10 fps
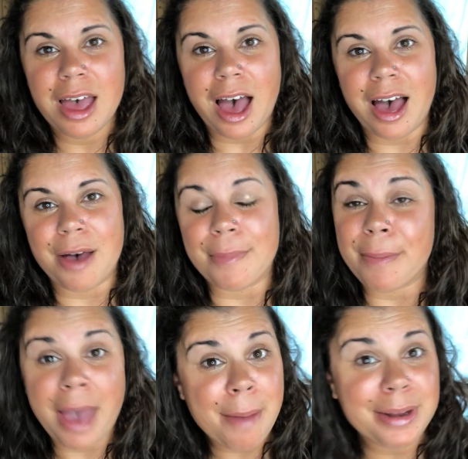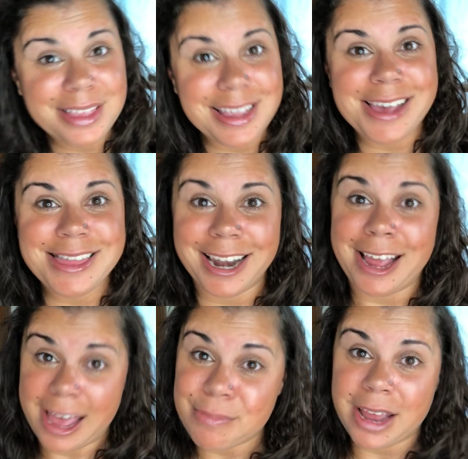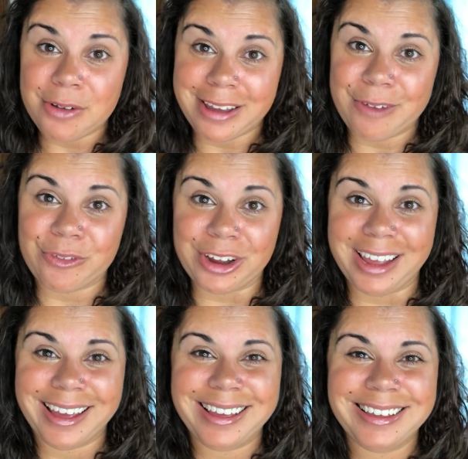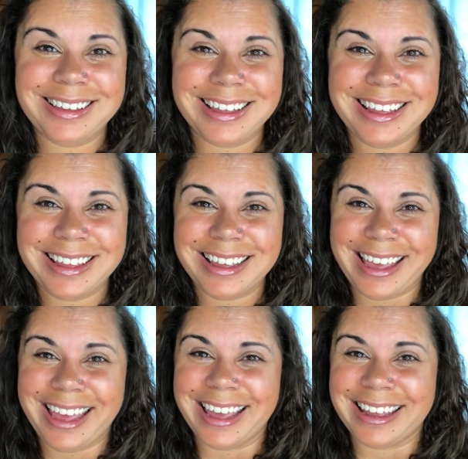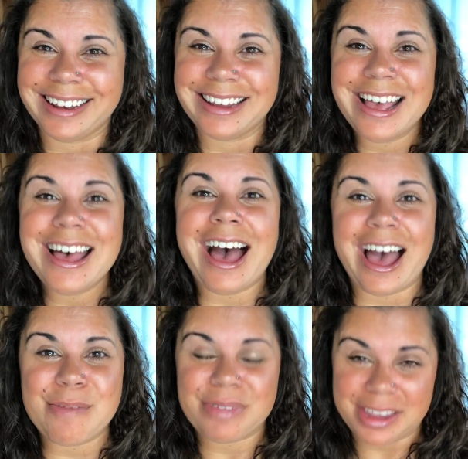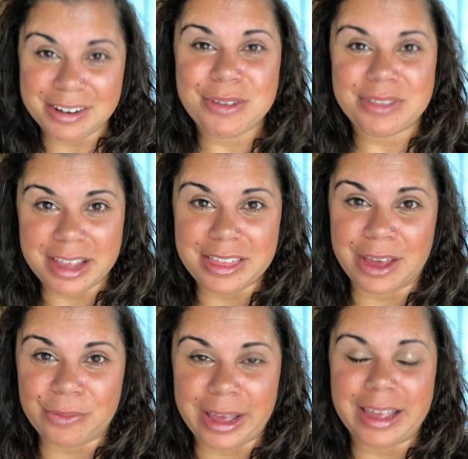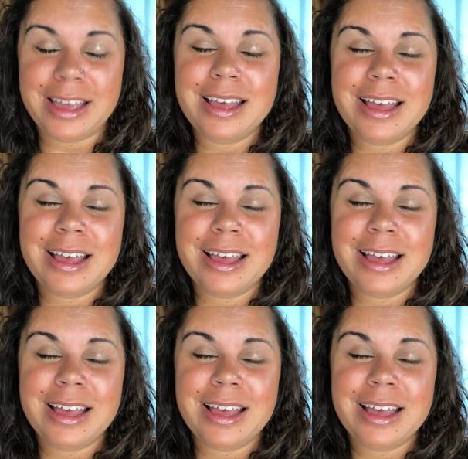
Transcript: I'm happy to say that I am now debt-free and I plan to stay that way.